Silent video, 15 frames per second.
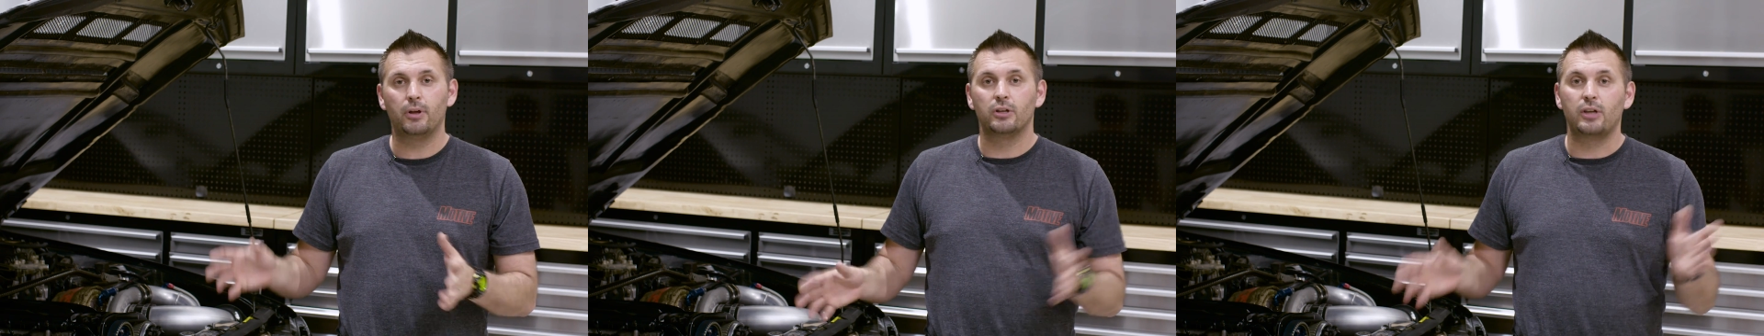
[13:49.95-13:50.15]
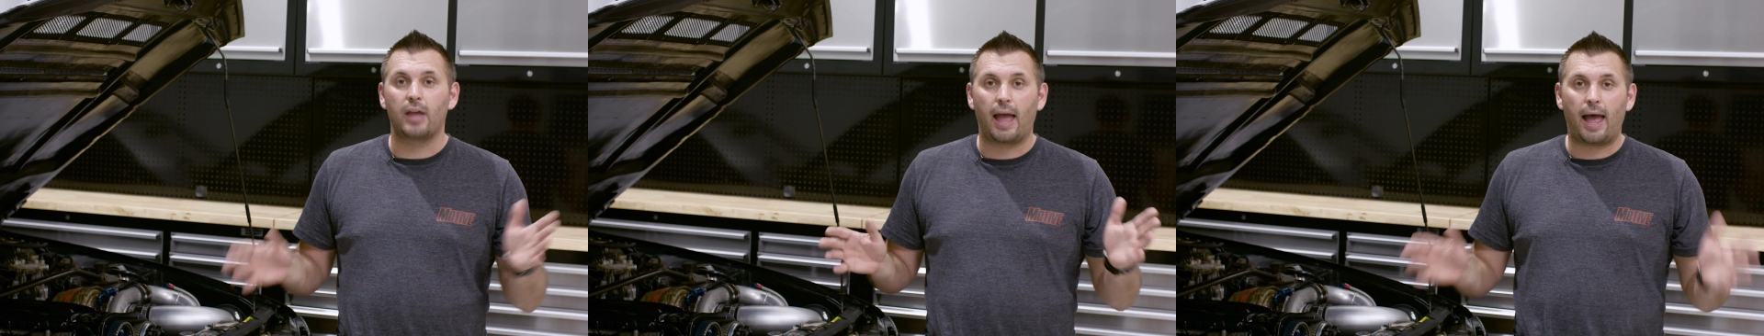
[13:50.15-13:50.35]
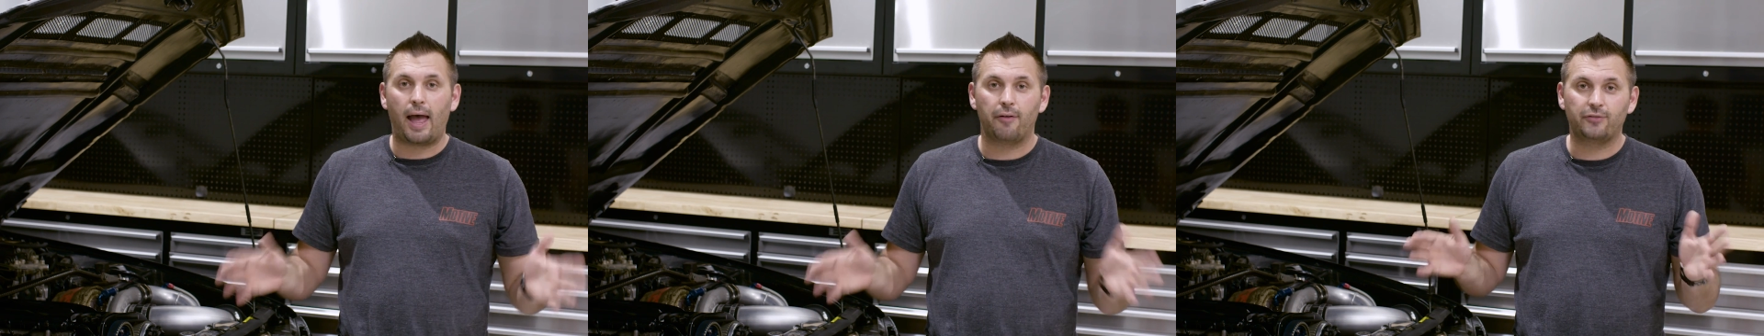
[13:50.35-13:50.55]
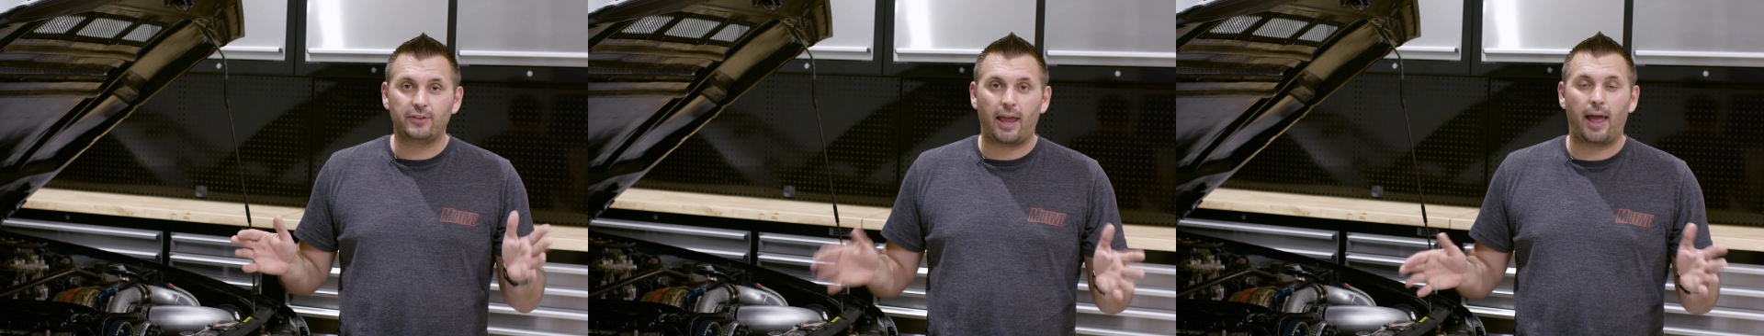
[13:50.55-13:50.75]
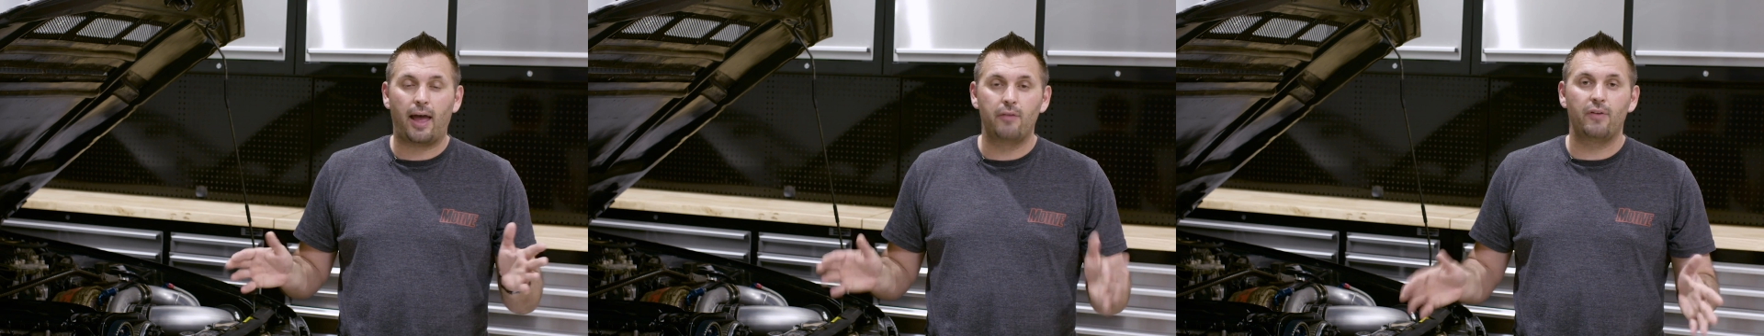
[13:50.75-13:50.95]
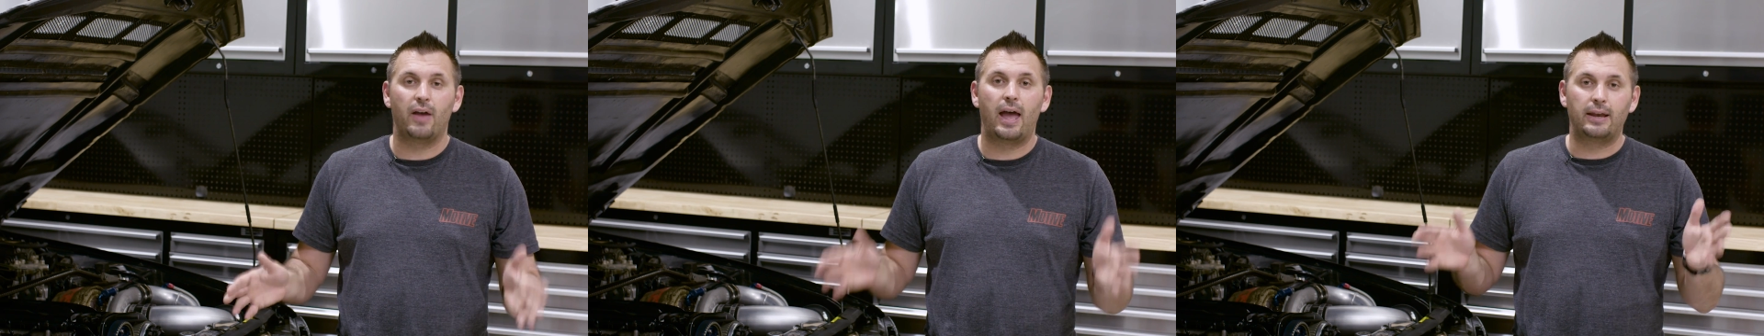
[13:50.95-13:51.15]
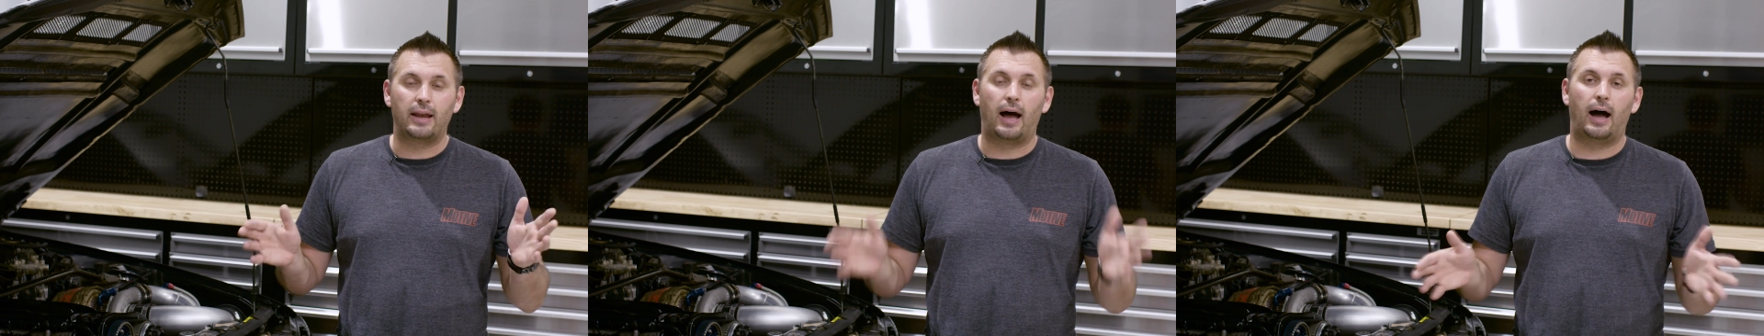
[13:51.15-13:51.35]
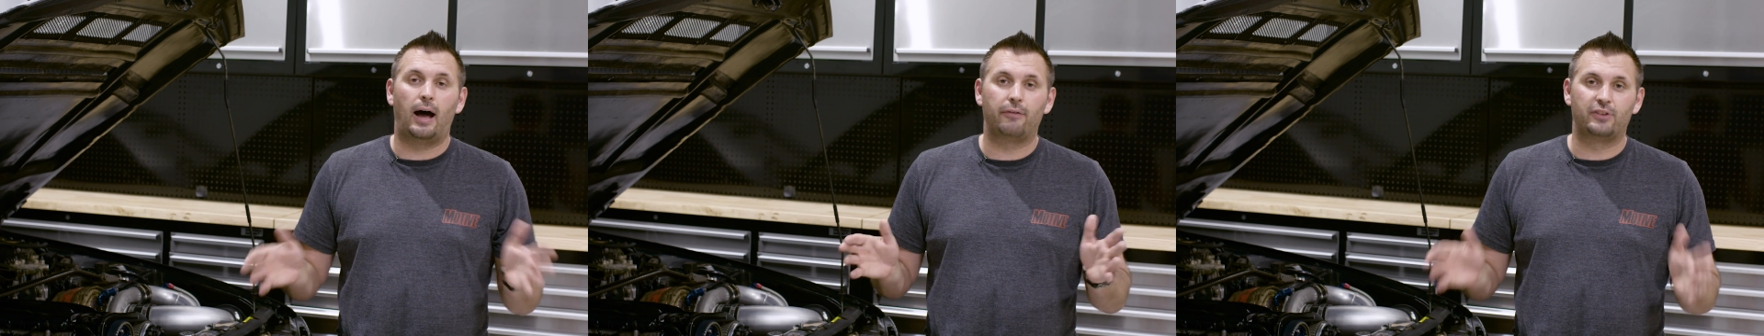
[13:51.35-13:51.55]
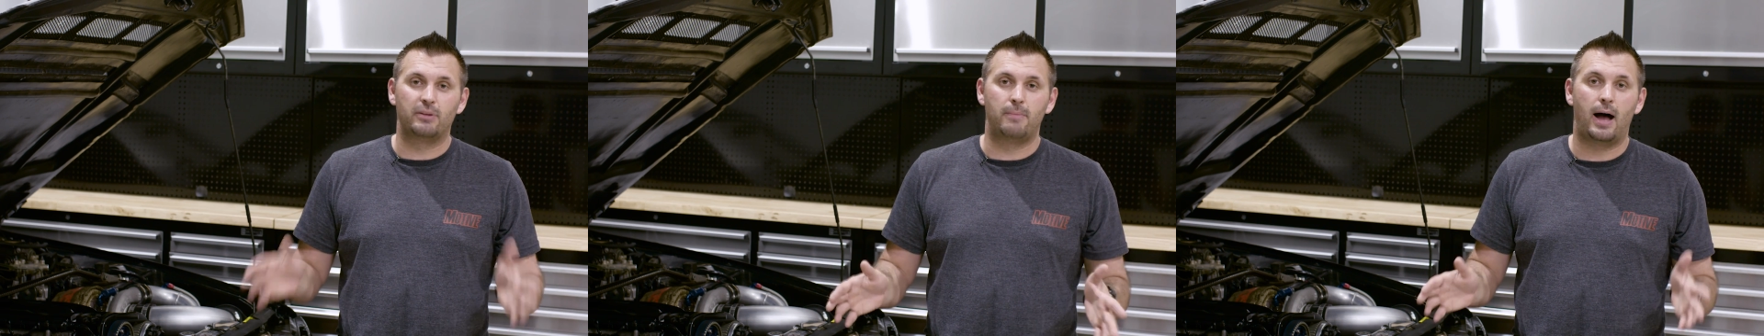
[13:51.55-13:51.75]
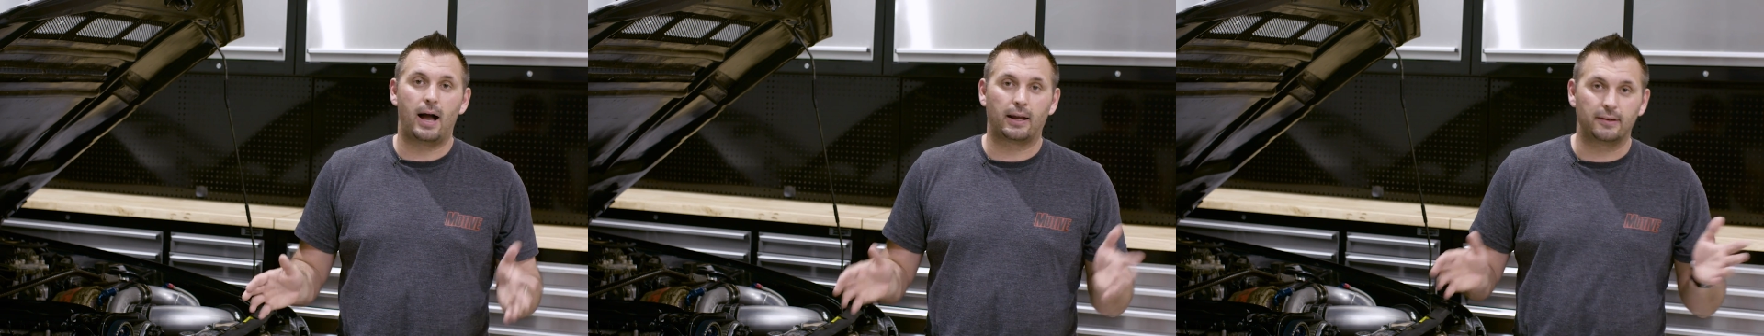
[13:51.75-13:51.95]
you have to have an
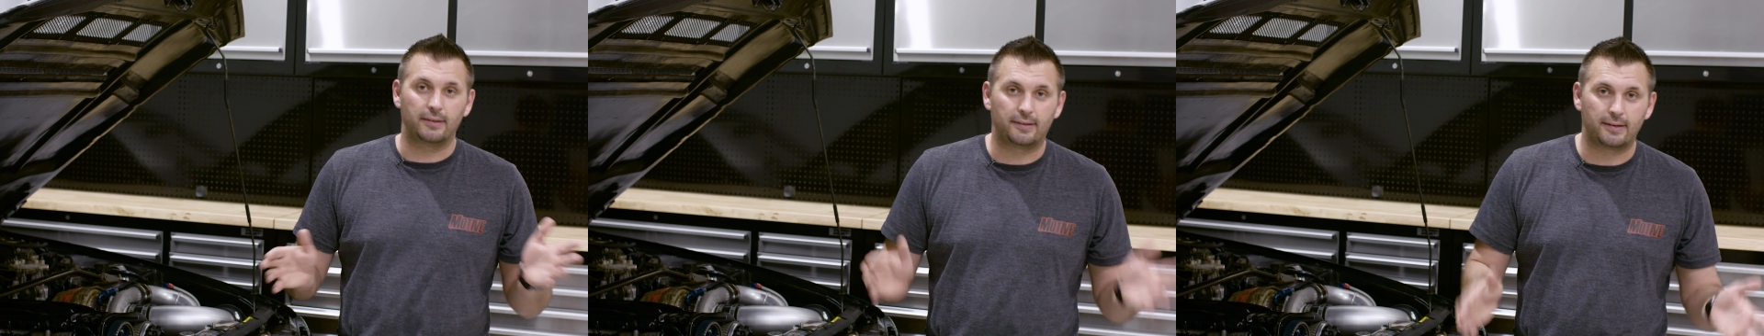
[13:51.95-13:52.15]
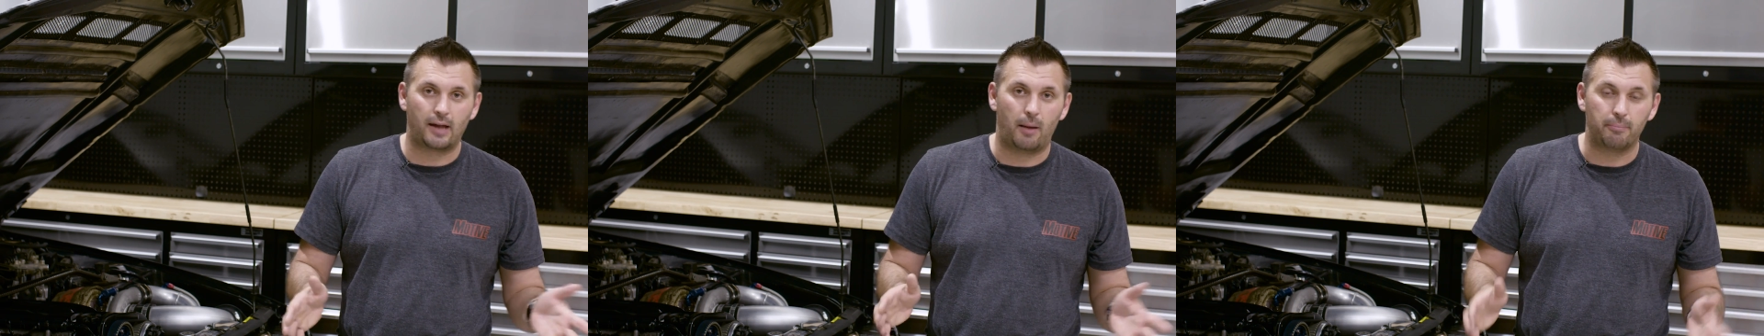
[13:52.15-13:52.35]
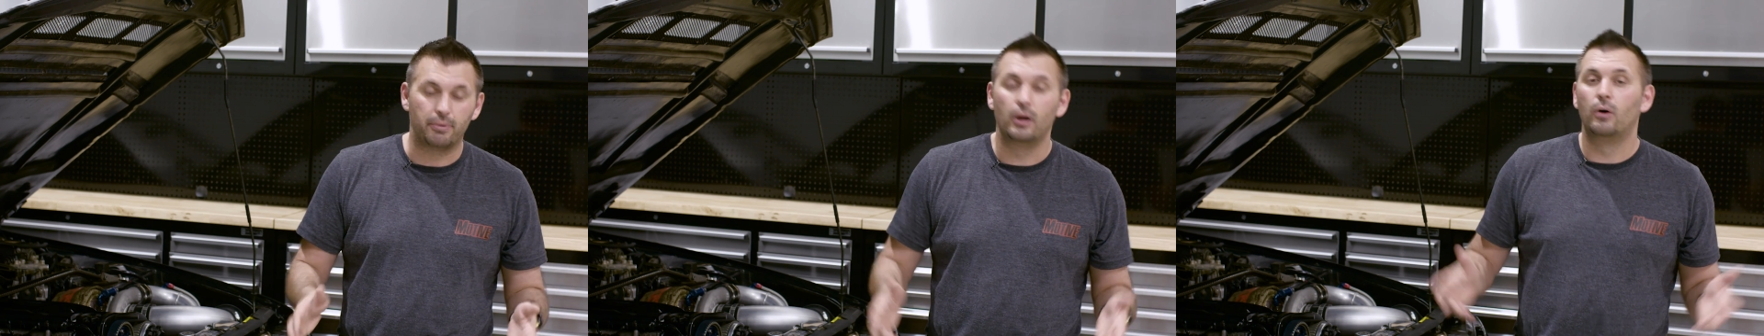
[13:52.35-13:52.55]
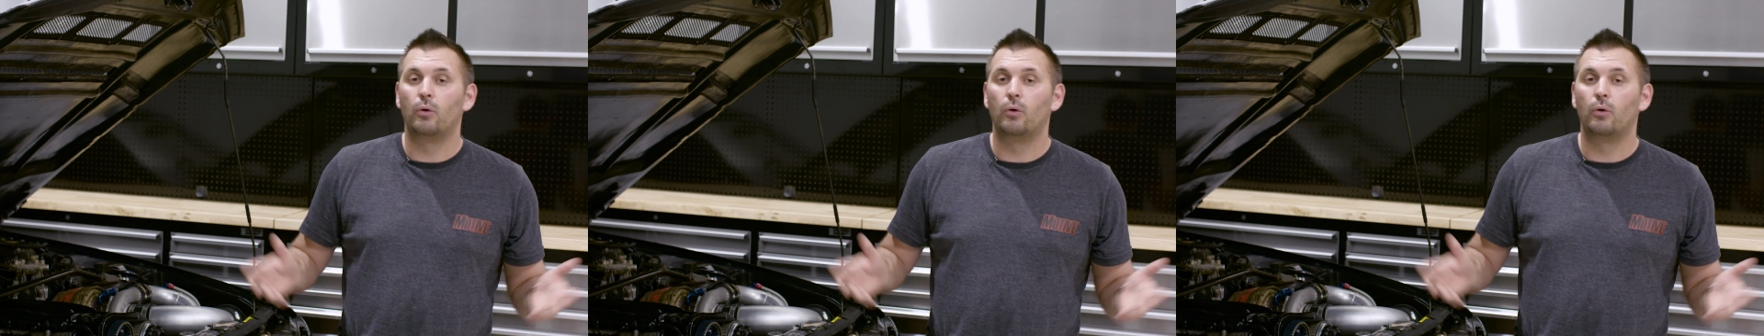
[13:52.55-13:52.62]
aftermarket sump.